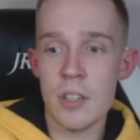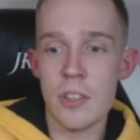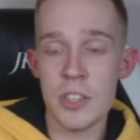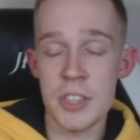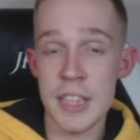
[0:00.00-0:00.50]
They're
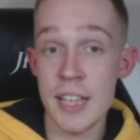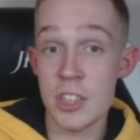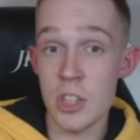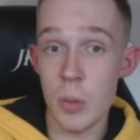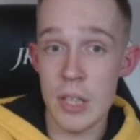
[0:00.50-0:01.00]
scared to
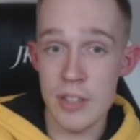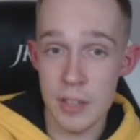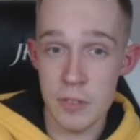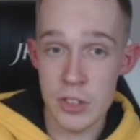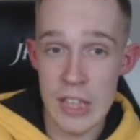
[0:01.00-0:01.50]
do anything for
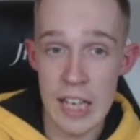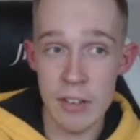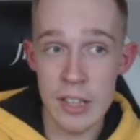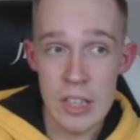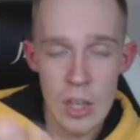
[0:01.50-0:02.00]

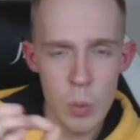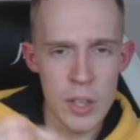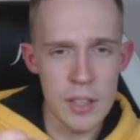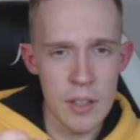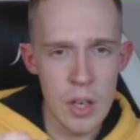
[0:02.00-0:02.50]
CRL
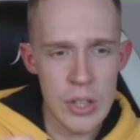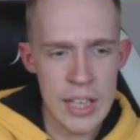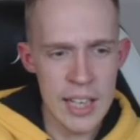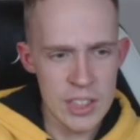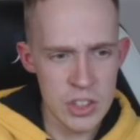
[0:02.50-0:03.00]
when they
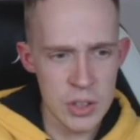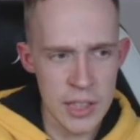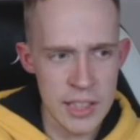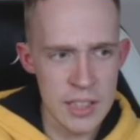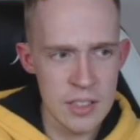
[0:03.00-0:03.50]
actually,